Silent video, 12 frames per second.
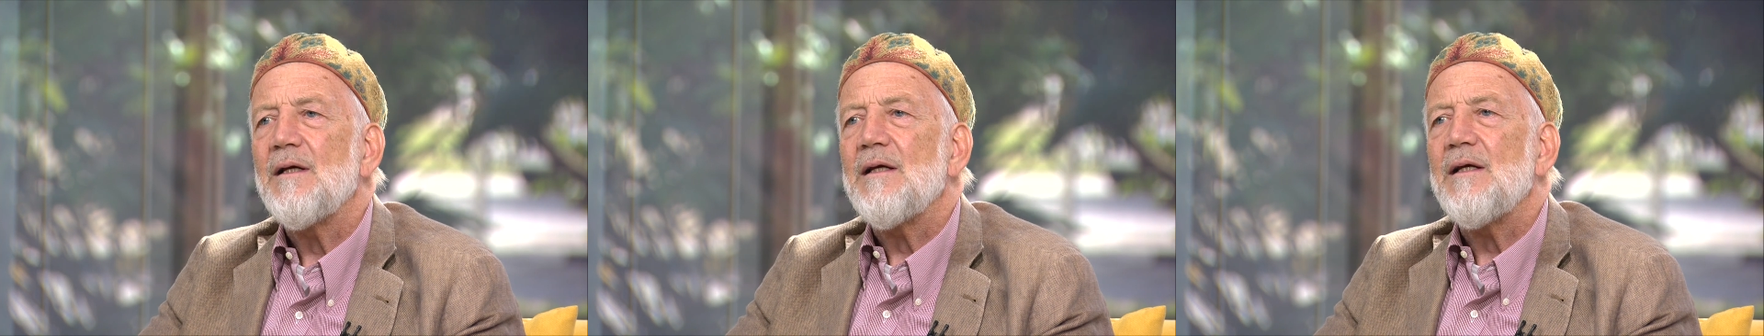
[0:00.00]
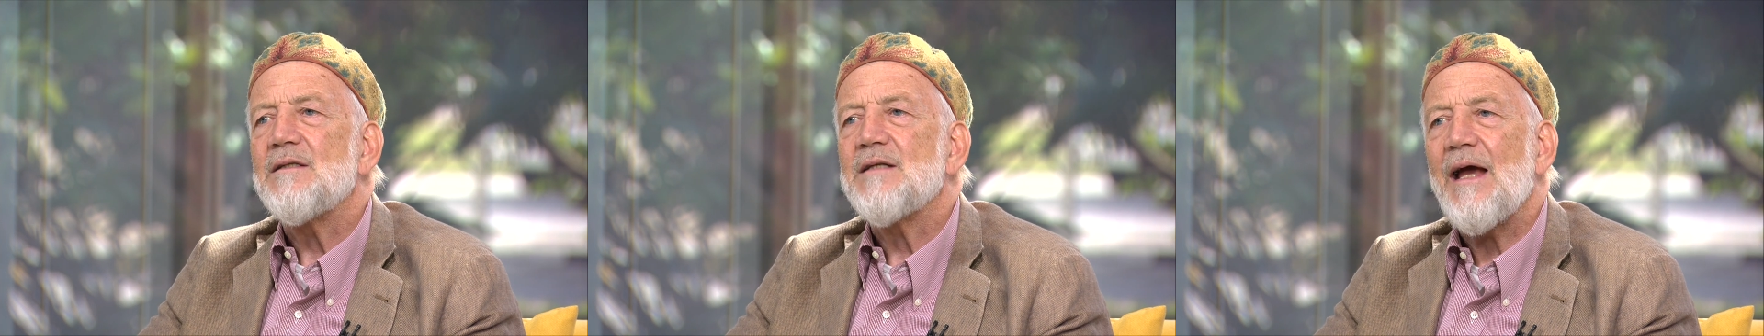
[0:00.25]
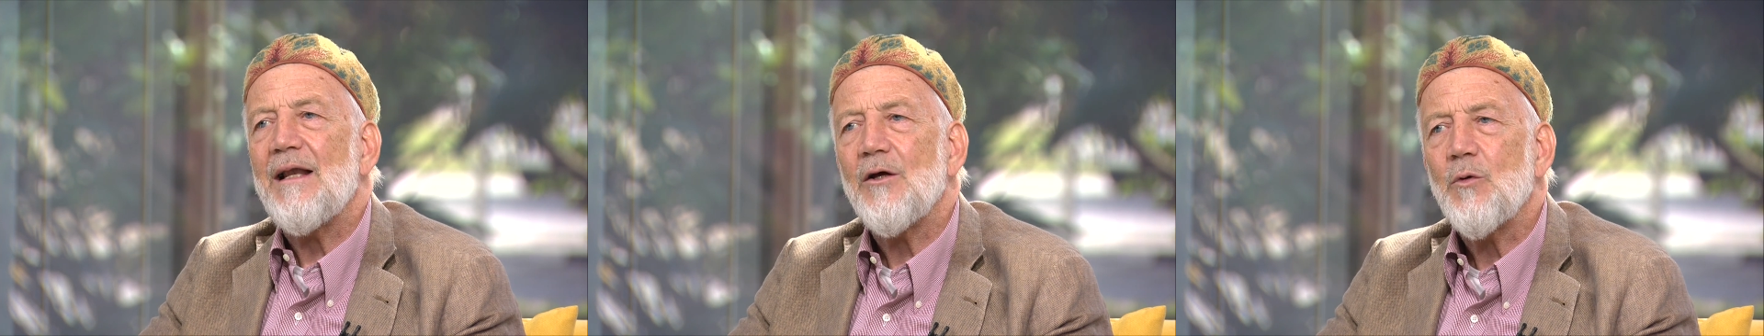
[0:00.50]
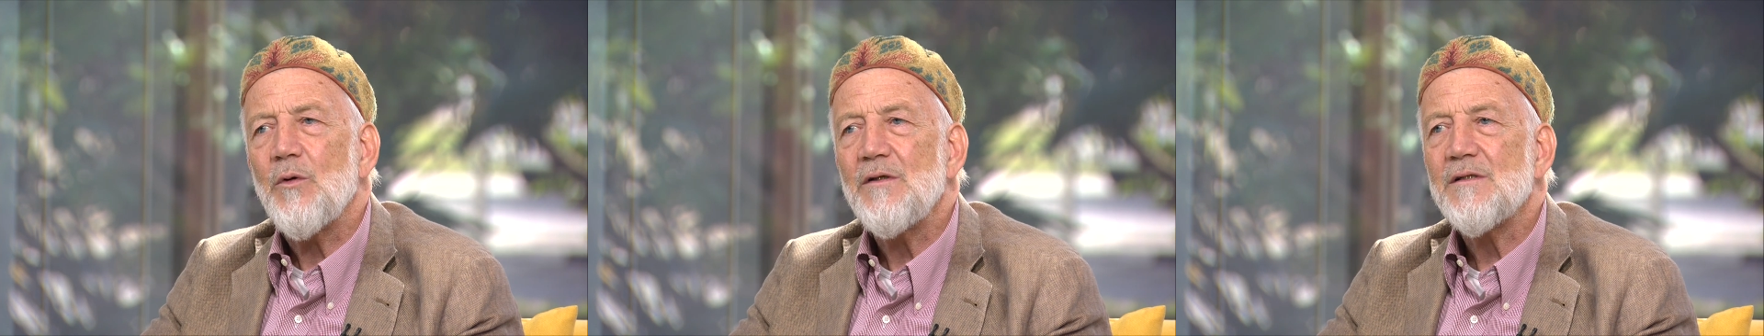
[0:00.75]
His
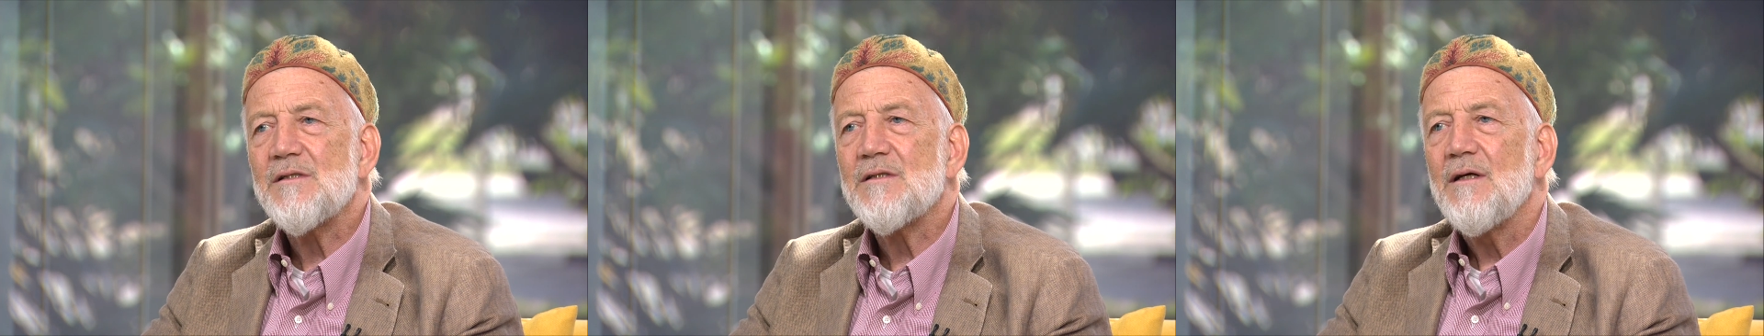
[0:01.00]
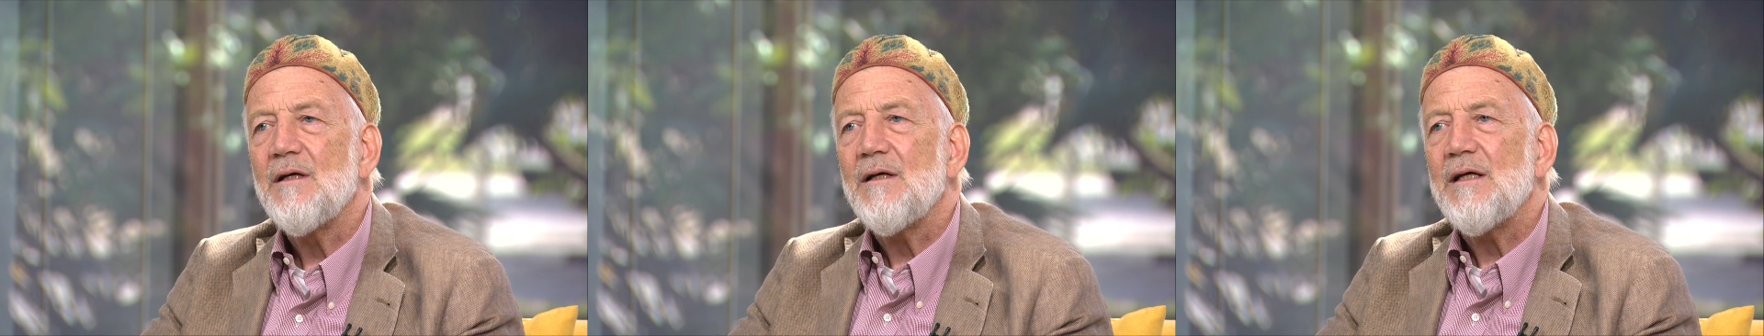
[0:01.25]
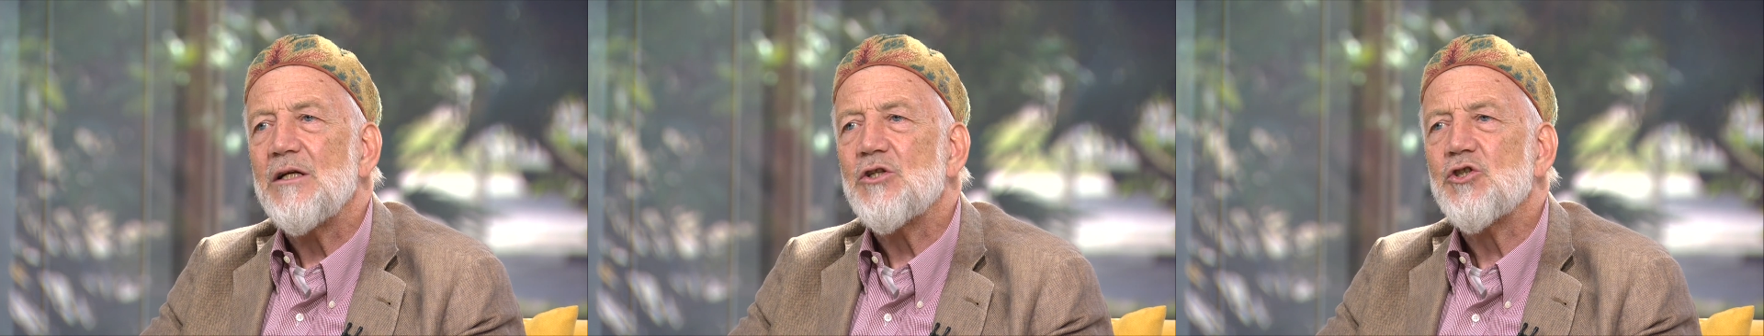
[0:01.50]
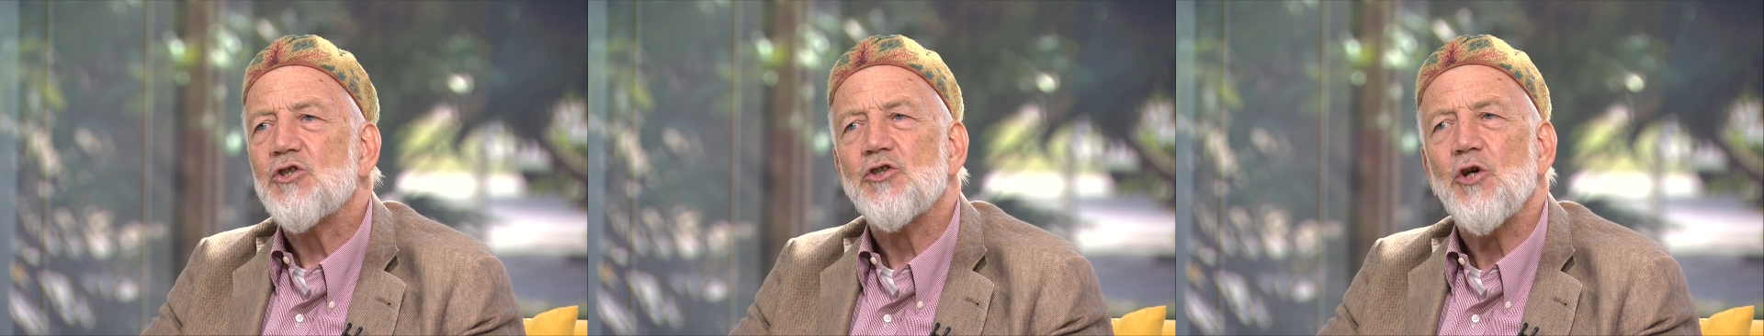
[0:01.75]
eloquence is
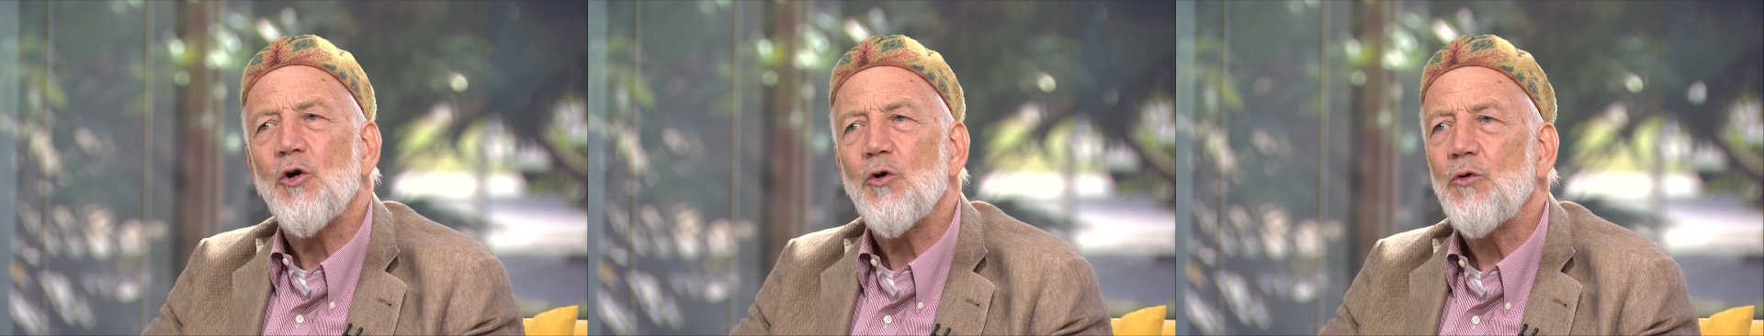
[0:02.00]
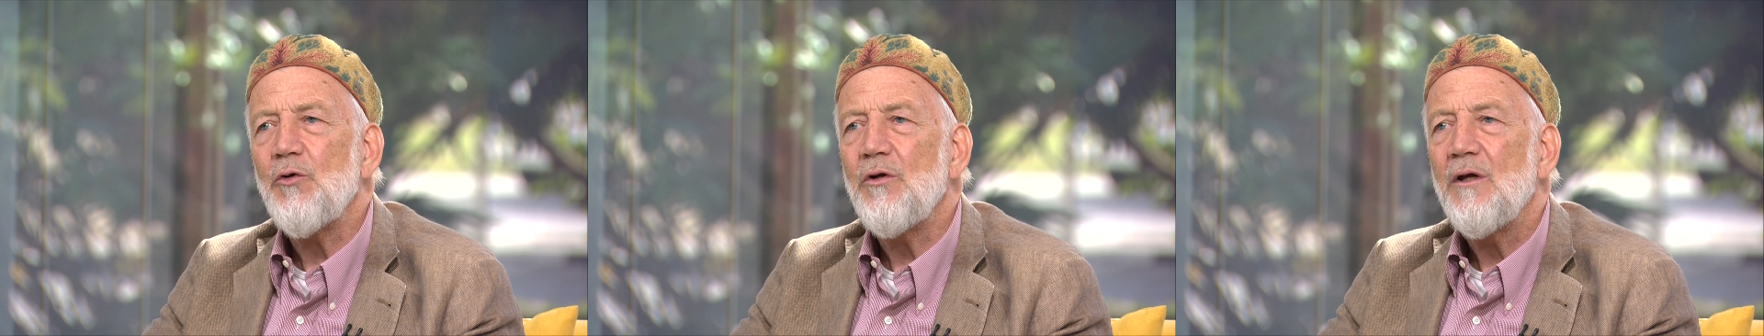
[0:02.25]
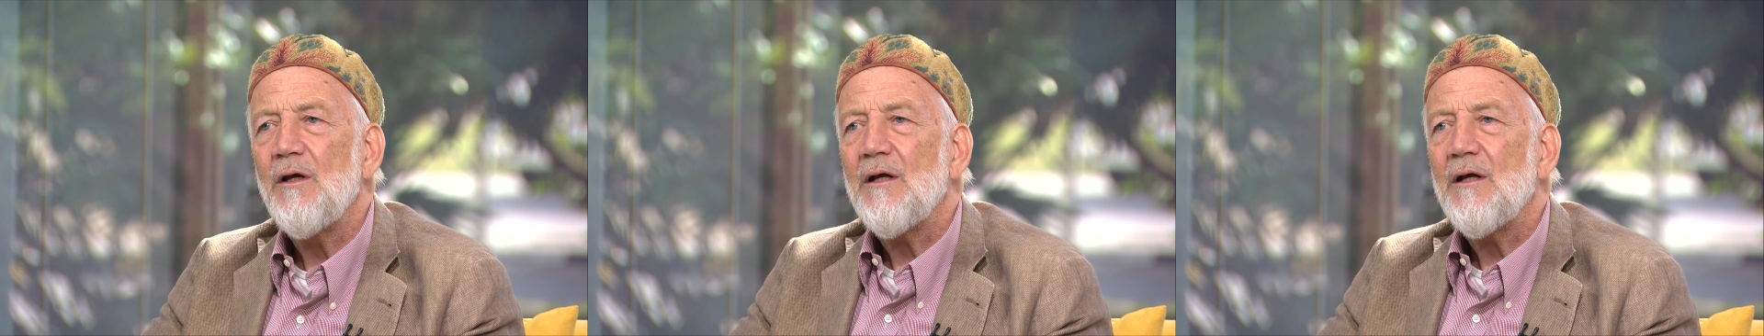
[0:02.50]
shown